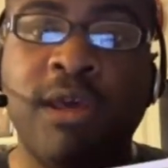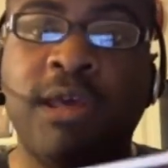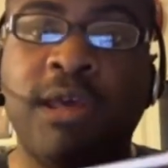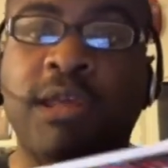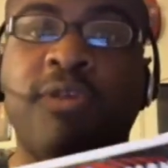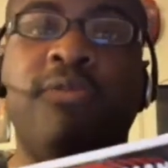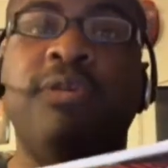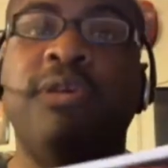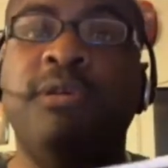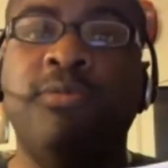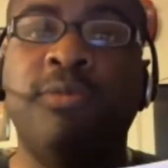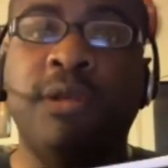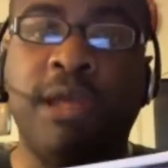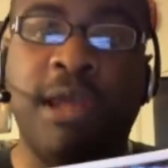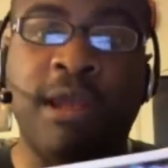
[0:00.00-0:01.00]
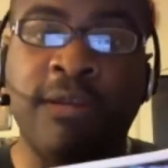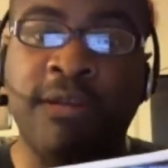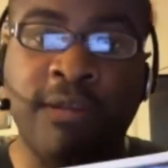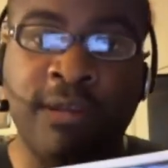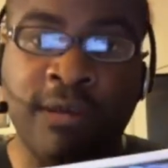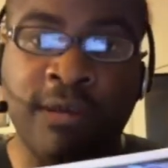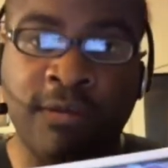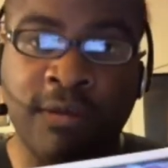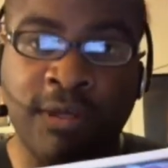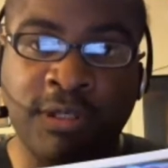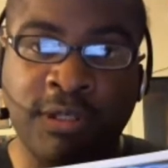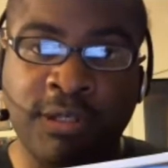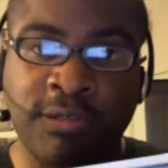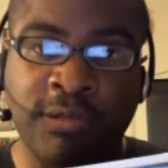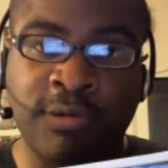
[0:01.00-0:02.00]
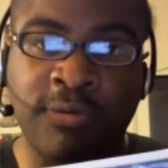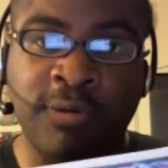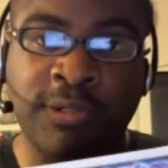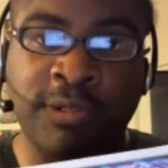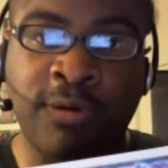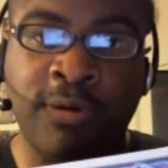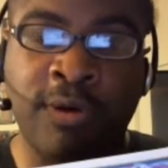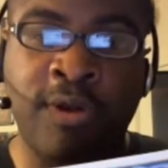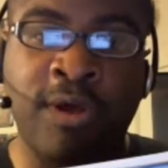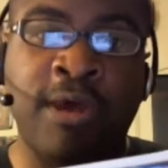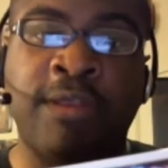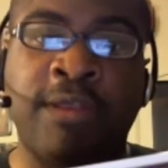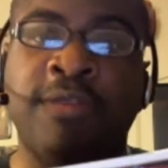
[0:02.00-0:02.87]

You don't need to read any of the other issues to know what's going on.